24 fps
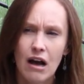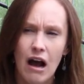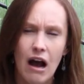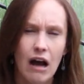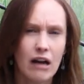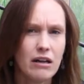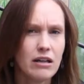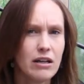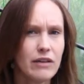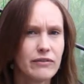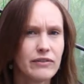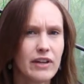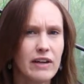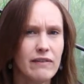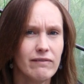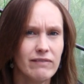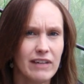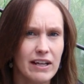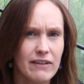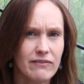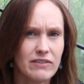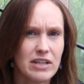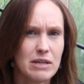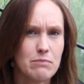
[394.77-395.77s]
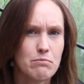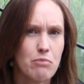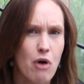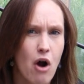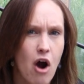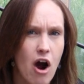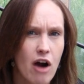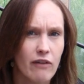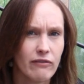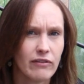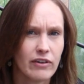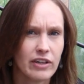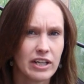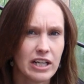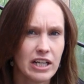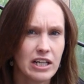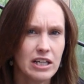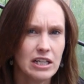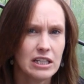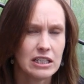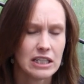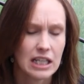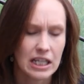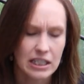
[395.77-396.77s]
I don't know if they've lived in
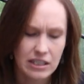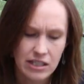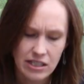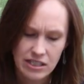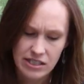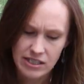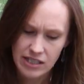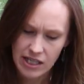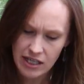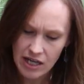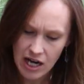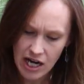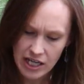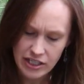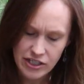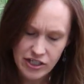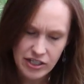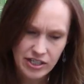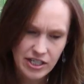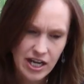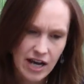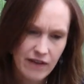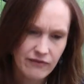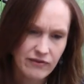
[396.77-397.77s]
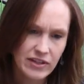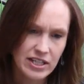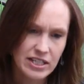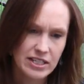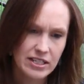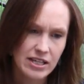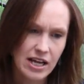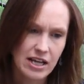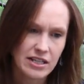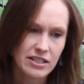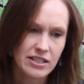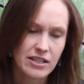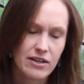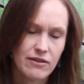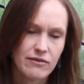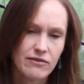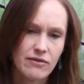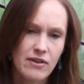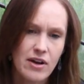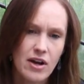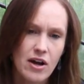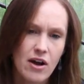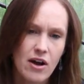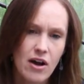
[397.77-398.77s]
poverty. Like I said, I just have this sense
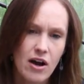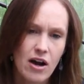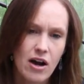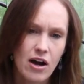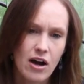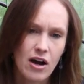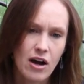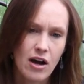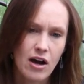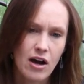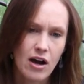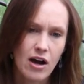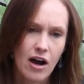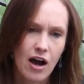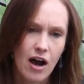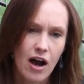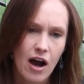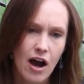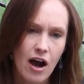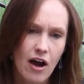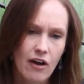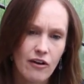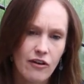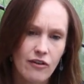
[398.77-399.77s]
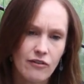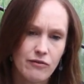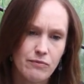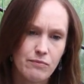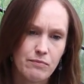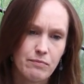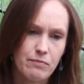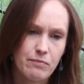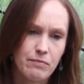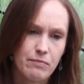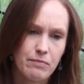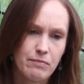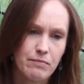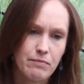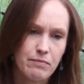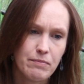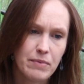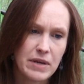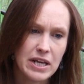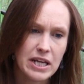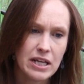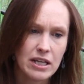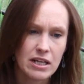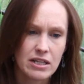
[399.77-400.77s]
of of
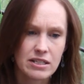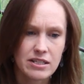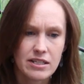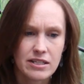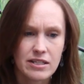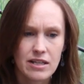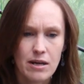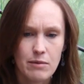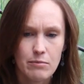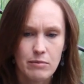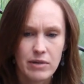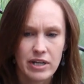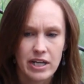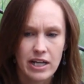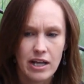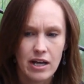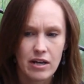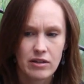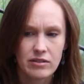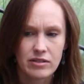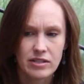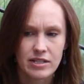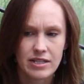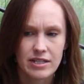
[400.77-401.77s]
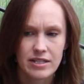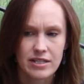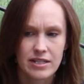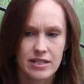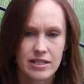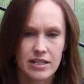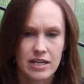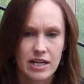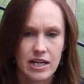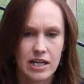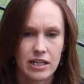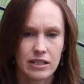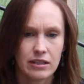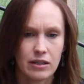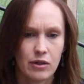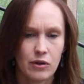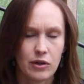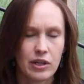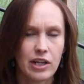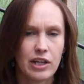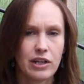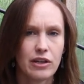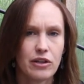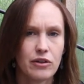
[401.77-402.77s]
being in somebody else's skin,
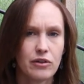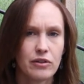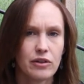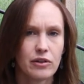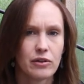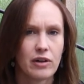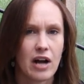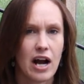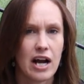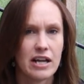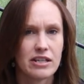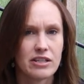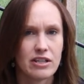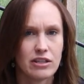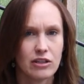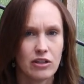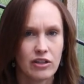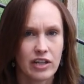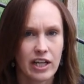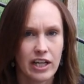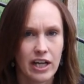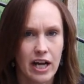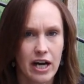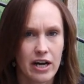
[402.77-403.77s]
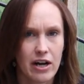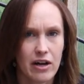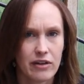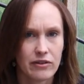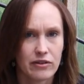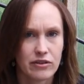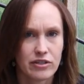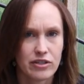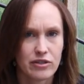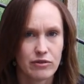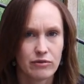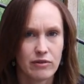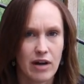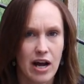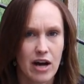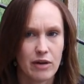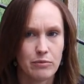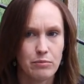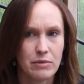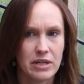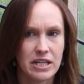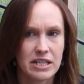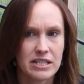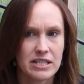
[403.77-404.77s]
looking through their eyes and looking at others
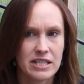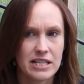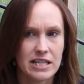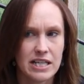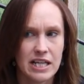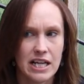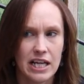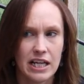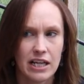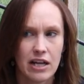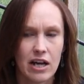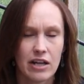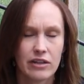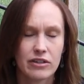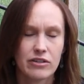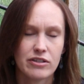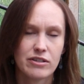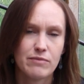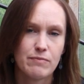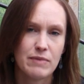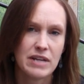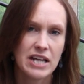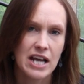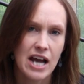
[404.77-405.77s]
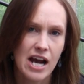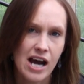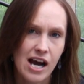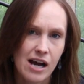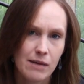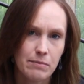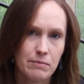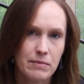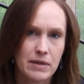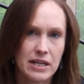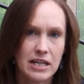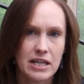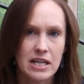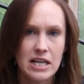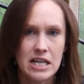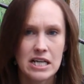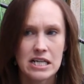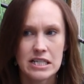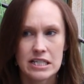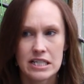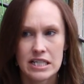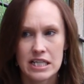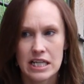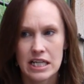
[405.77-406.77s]
around me and seeing others be happy,
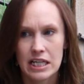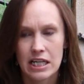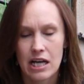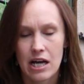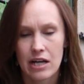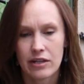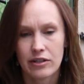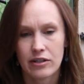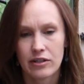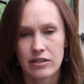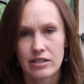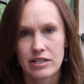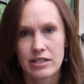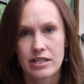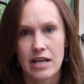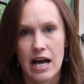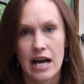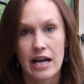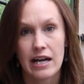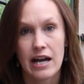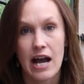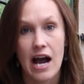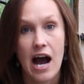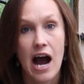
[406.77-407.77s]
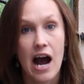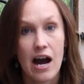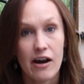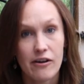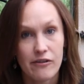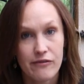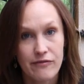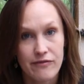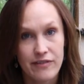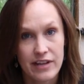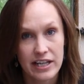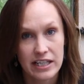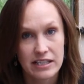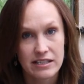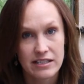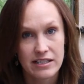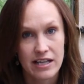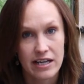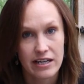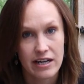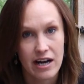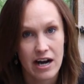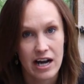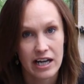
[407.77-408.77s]
seeing others that have things
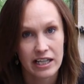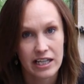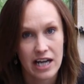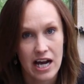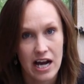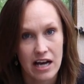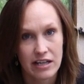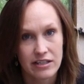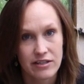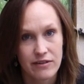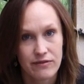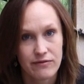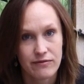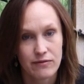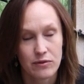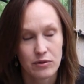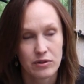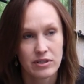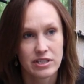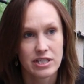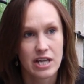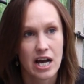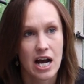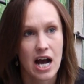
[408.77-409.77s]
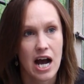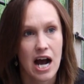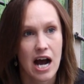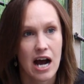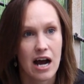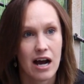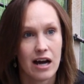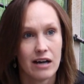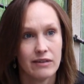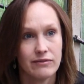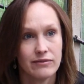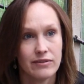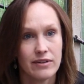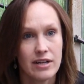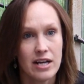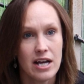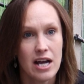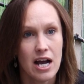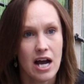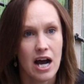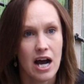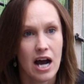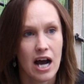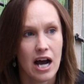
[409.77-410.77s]
that I can't afford to have,
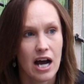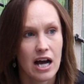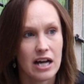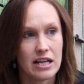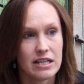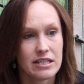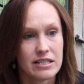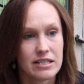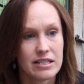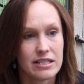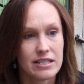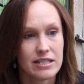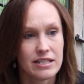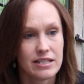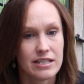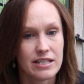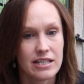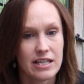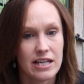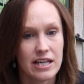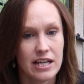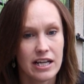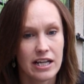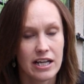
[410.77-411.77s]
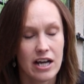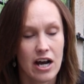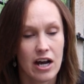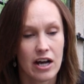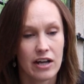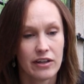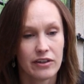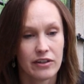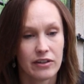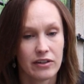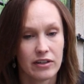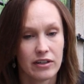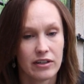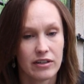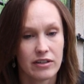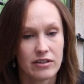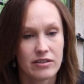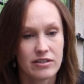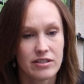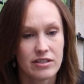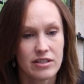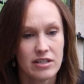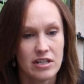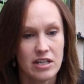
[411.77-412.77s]
uh, seeing
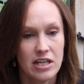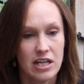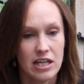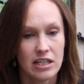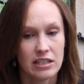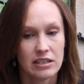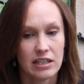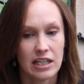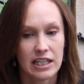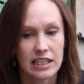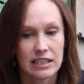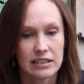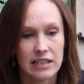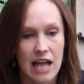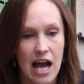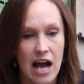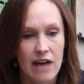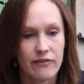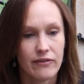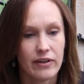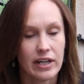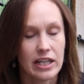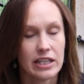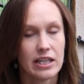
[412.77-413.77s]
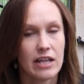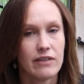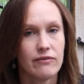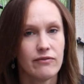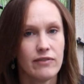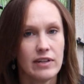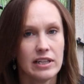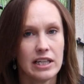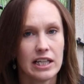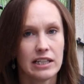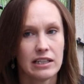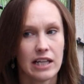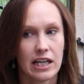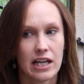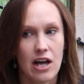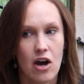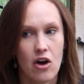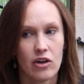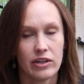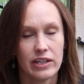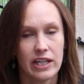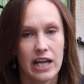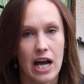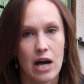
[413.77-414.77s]
others like laughing and then feeling like
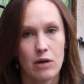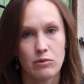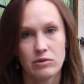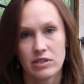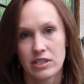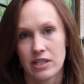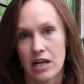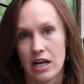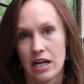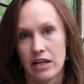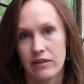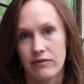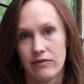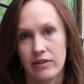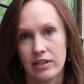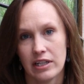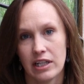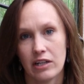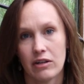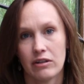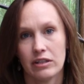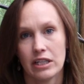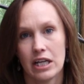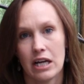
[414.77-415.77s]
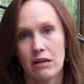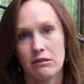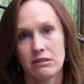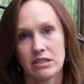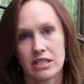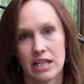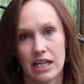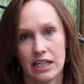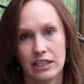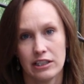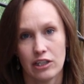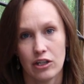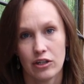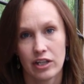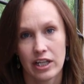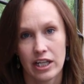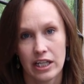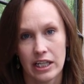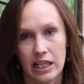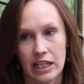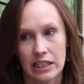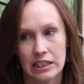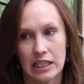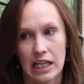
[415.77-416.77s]
on the outside, feeling on the outside
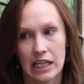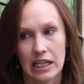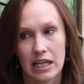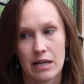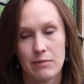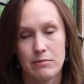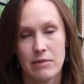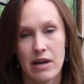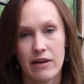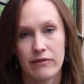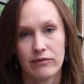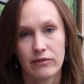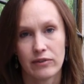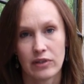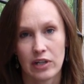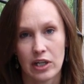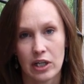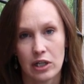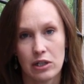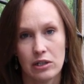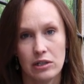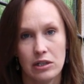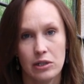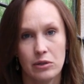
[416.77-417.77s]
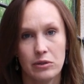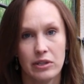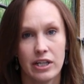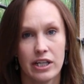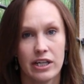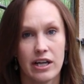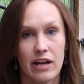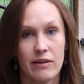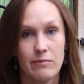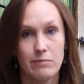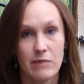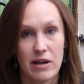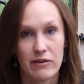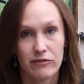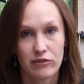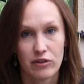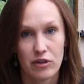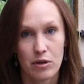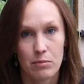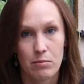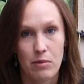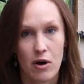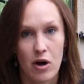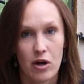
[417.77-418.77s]
looking in like I'm never included, I'm
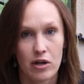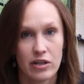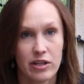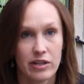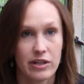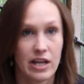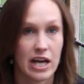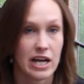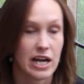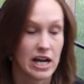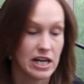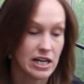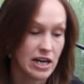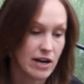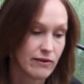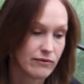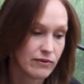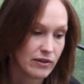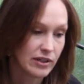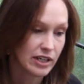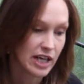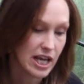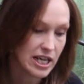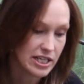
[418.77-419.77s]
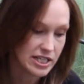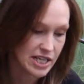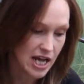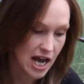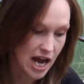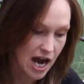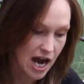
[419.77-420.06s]
never a part of that, I never get to